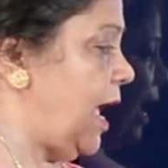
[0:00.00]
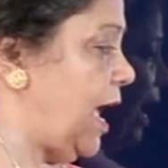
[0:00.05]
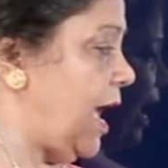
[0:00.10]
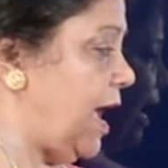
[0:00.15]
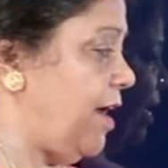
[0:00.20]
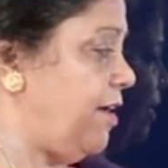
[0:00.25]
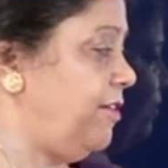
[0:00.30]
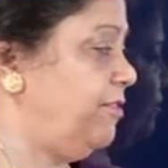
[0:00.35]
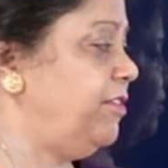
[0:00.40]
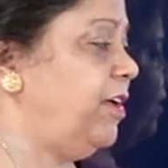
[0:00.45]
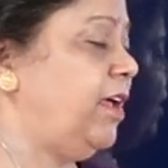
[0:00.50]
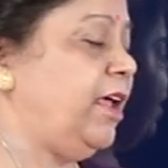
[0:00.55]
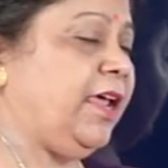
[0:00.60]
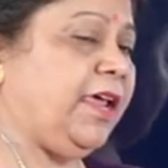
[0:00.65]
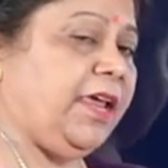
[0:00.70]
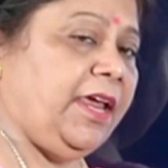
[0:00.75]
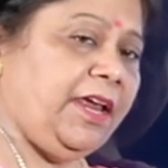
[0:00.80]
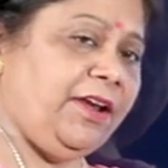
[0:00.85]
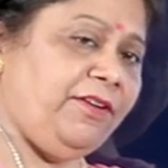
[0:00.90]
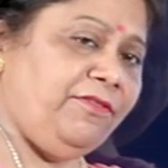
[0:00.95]
have
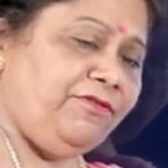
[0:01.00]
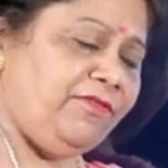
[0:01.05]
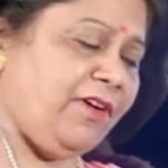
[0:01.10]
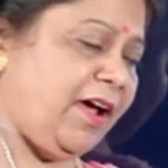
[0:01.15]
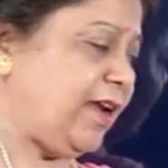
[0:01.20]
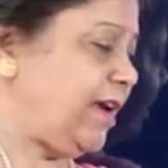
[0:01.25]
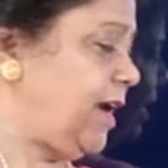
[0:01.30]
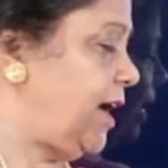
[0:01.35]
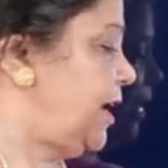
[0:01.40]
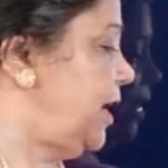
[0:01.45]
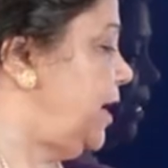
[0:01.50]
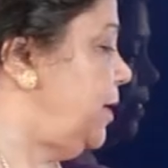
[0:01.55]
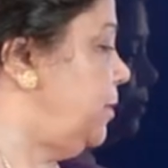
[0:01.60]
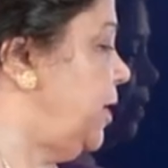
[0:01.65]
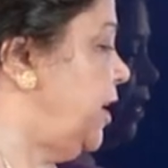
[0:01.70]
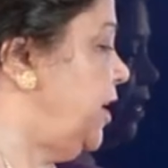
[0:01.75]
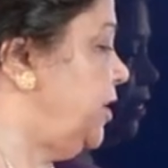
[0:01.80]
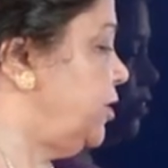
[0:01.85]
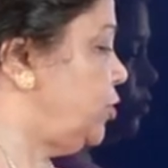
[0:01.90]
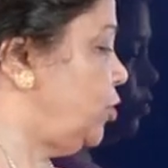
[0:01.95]
infinitely
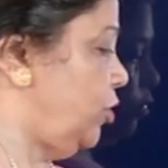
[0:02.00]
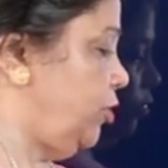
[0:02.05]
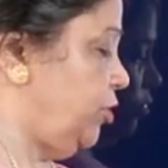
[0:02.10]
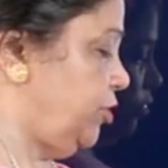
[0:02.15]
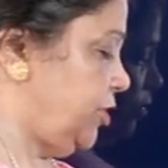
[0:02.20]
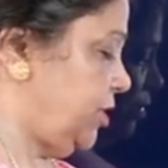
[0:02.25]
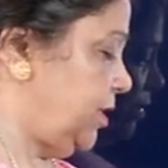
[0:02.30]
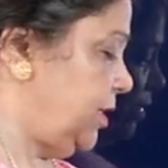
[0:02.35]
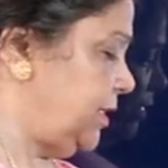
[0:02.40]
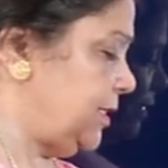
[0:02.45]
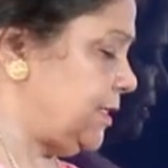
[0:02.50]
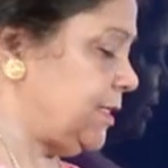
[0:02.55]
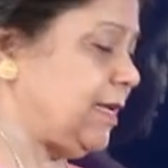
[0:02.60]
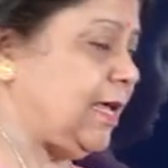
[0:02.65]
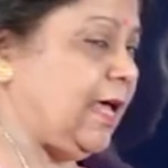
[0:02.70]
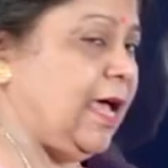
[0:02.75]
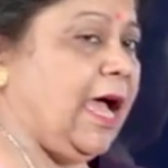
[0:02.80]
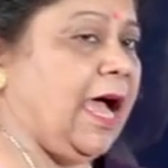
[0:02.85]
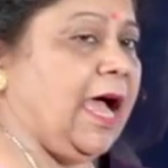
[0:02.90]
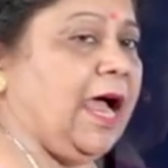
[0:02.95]
many solutions
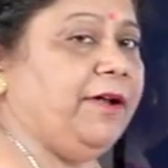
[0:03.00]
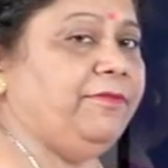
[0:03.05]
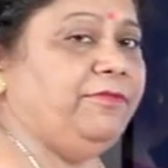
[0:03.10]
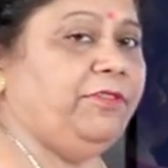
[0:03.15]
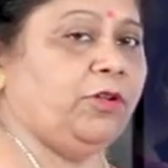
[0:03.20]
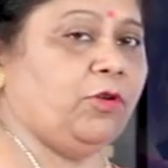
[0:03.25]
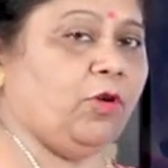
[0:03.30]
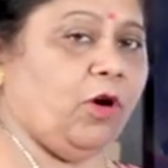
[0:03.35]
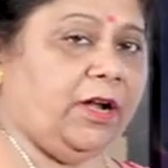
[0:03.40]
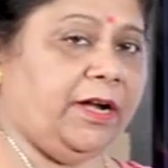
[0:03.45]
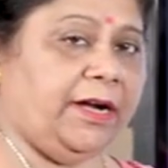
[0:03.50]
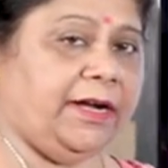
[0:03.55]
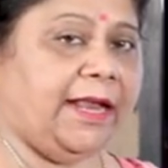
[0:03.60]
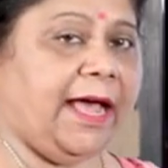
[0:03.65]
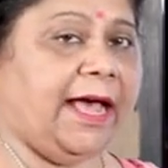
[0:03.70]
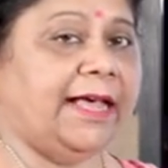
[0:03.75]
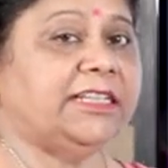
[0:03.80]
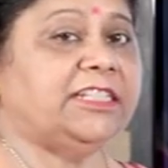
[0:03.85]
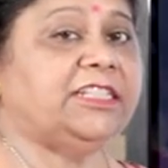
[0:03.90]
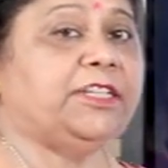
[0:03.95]
and we call it
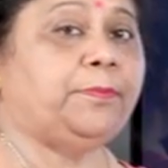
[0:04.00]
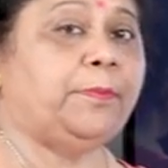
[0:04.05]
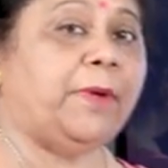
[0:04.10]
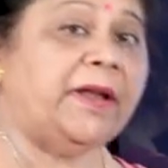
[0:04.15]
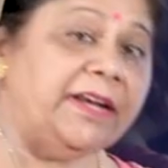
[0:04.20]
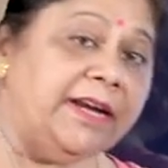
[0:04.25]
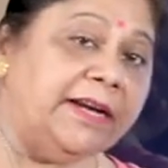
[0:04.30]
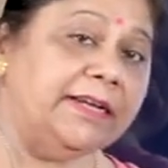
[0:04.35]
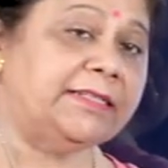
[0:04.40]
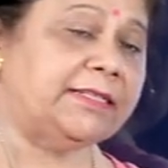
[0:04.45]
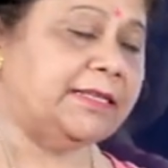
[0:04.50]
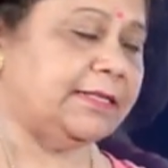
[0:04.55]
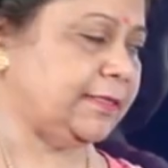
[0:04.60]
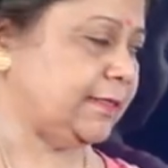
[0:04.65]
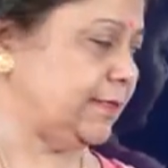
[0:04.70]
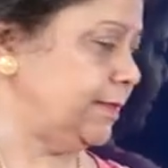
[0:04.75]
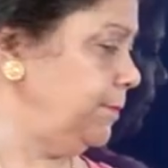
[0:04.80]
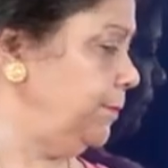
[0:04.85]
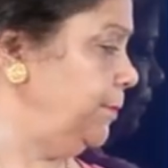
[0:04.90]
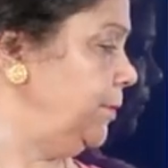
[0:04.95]
as dependent
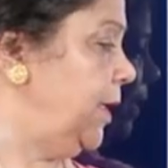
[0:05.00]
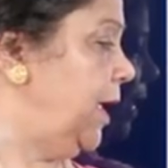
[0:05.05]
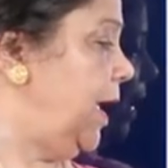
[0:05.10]
system